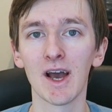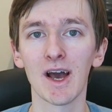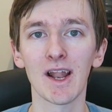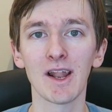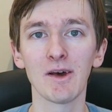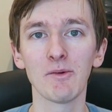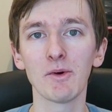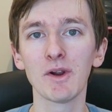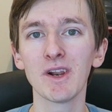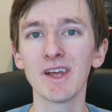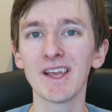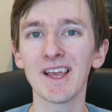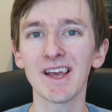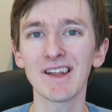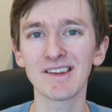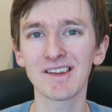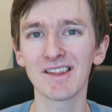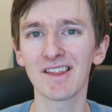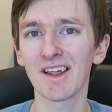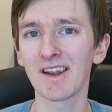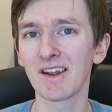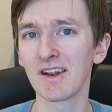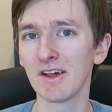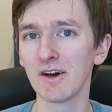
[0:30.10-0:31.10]
And I want to get
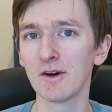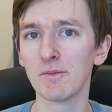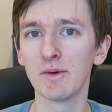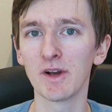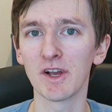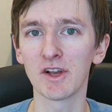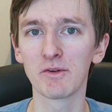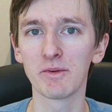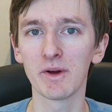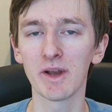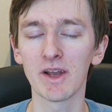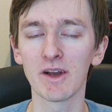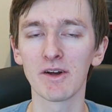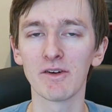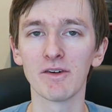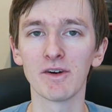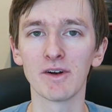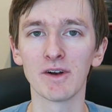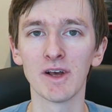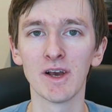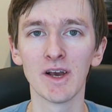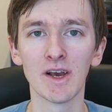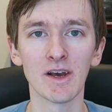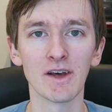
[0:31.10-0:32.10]
to that a little bit
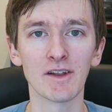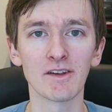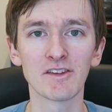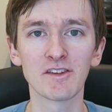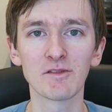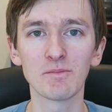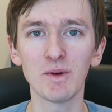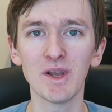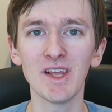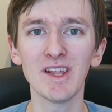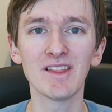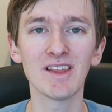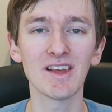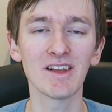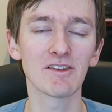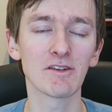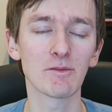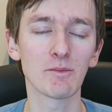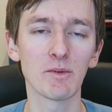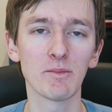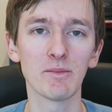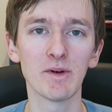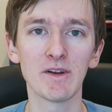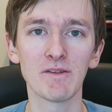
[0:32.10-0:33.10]
quicker and speed things
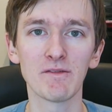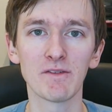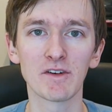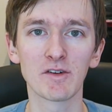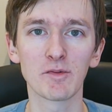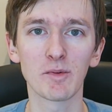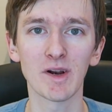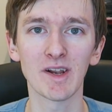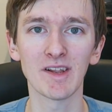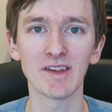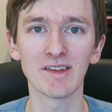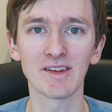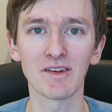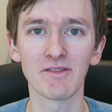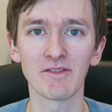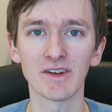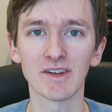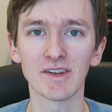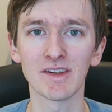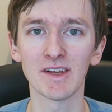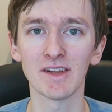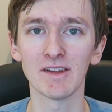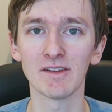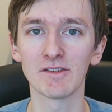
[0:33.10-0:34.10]
up a bit for
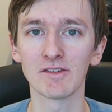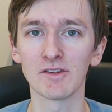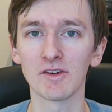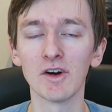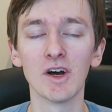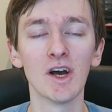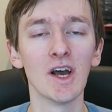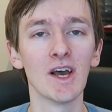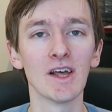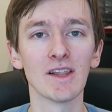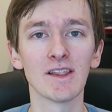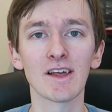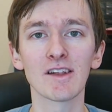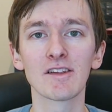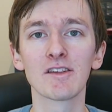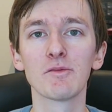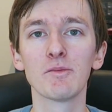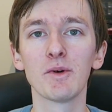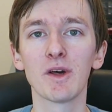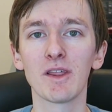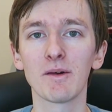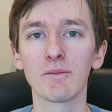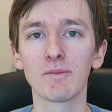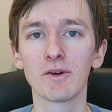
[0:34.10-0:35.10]
2017, so that's the
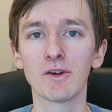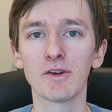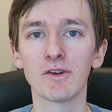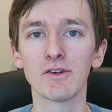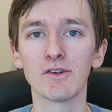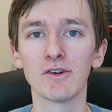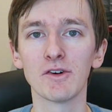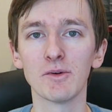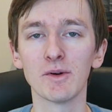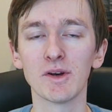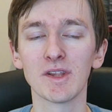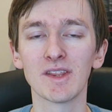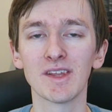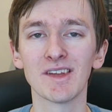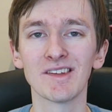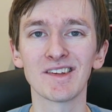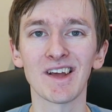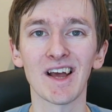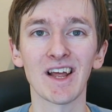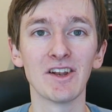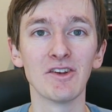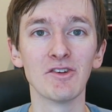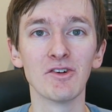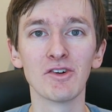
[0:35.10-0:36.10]
way that I'm going to go with this.
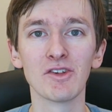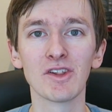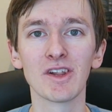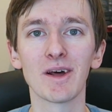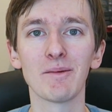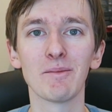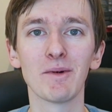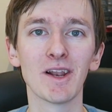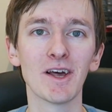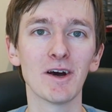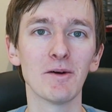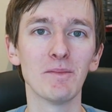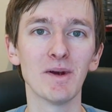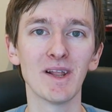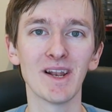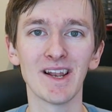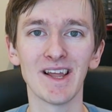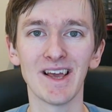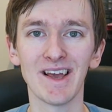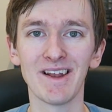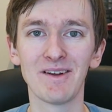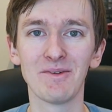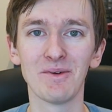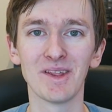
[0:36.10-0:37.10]
I know that I'm a little bit
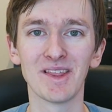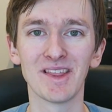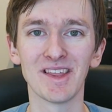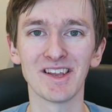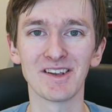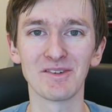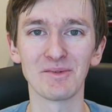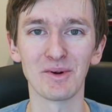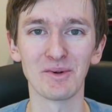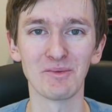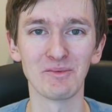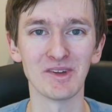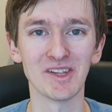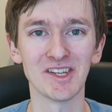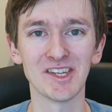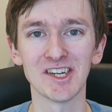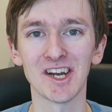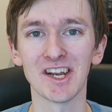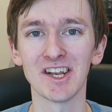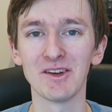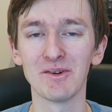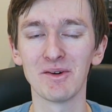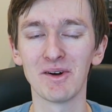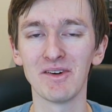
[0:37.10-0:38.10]
late with this one with
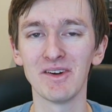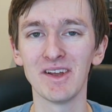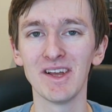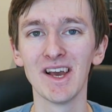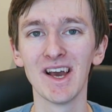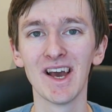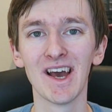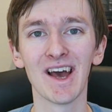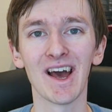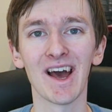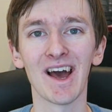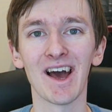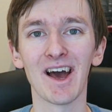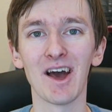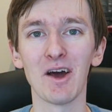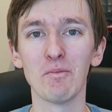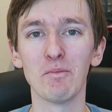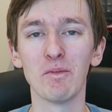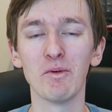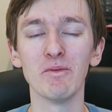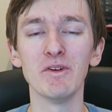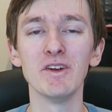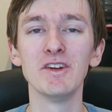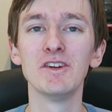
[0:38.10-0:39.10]
January,
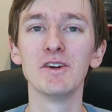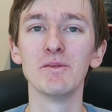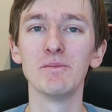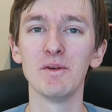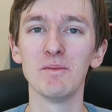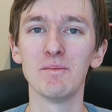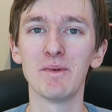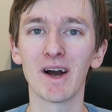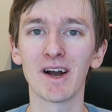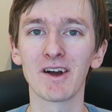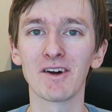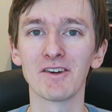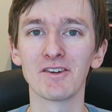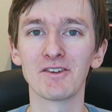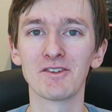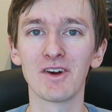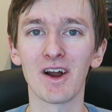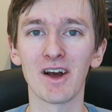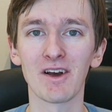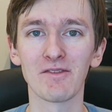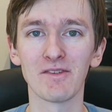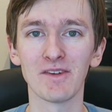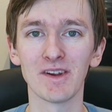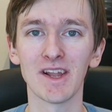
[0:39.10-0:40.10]
but we should be back on
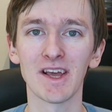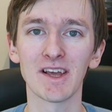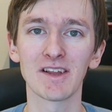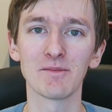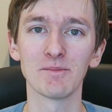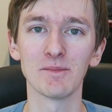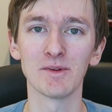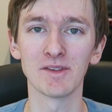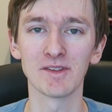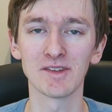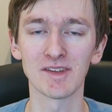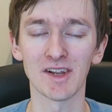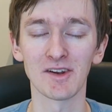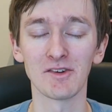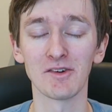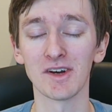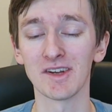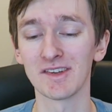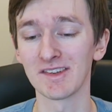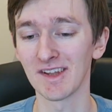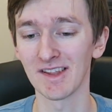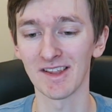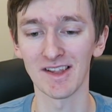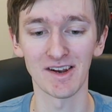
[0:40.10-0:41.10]
track for next month. I know
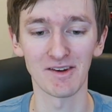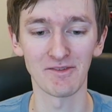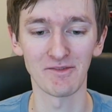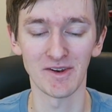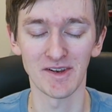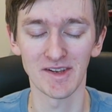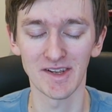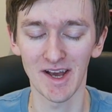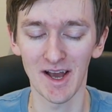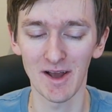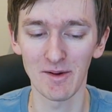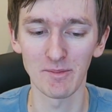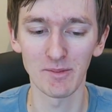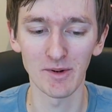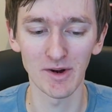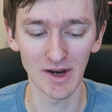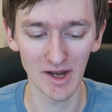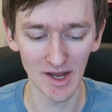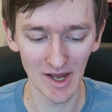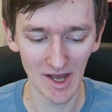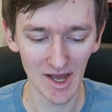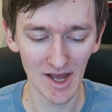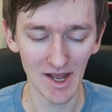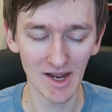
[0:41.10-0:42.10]
I say that every time, but